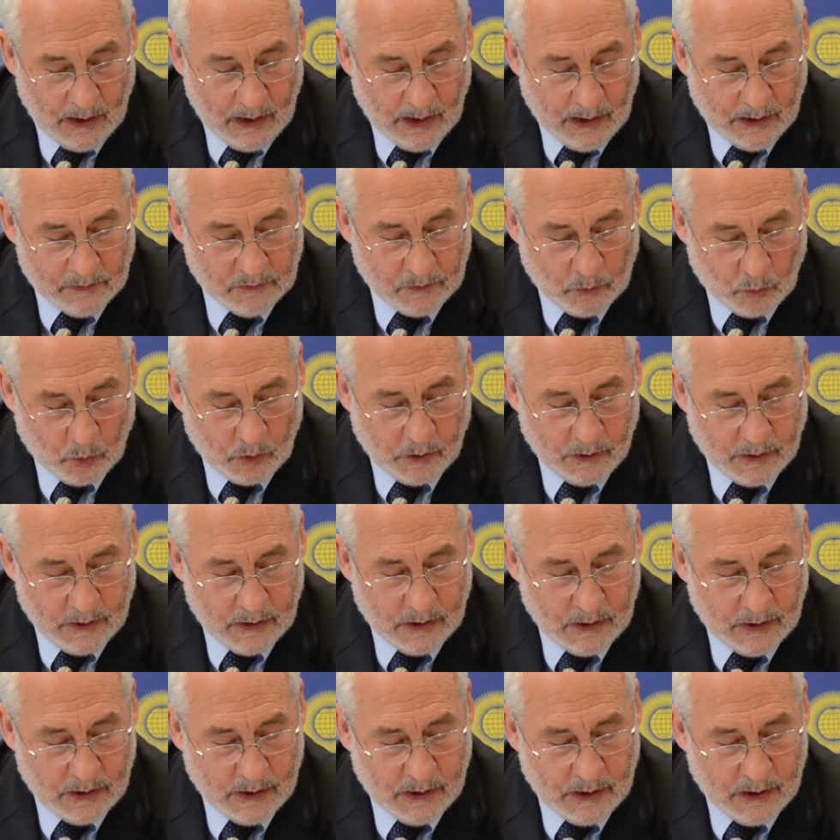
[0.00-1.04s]
and there were
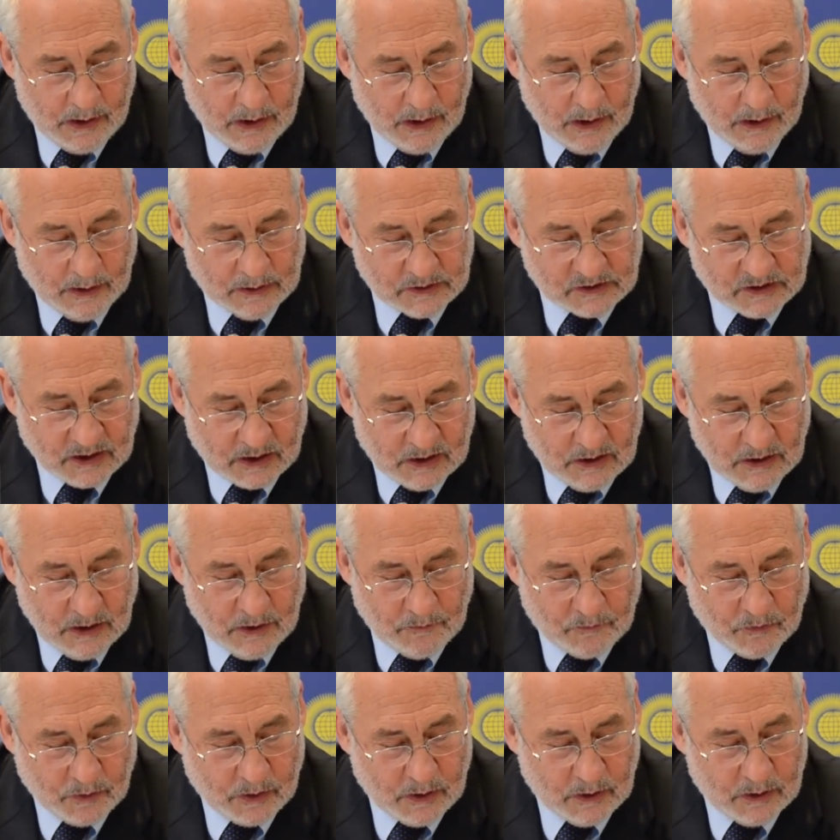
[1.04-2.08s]

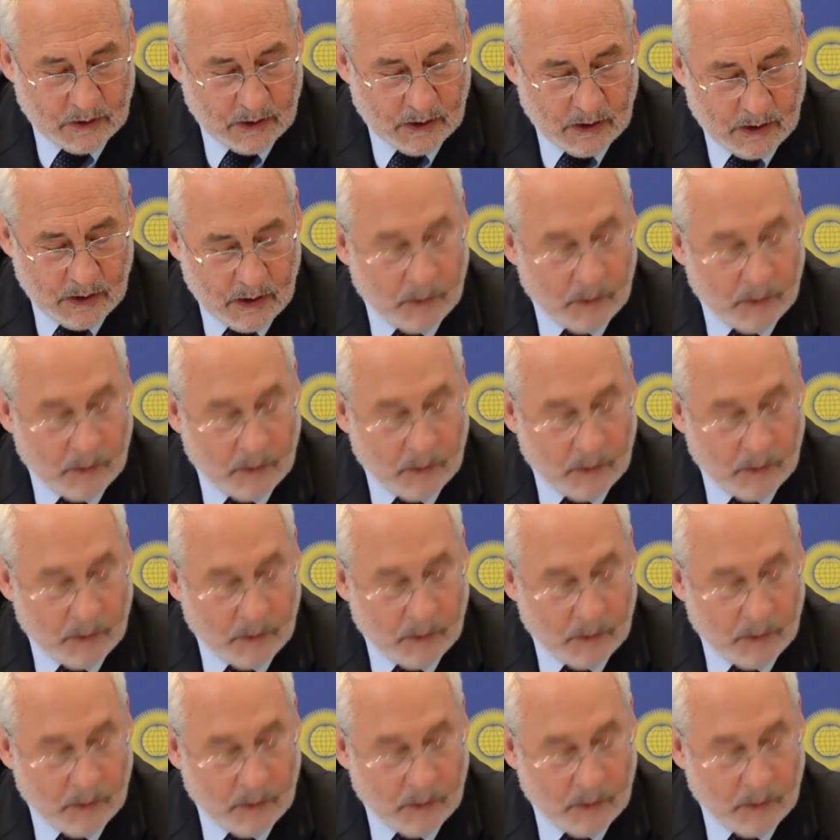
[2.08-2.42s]
significant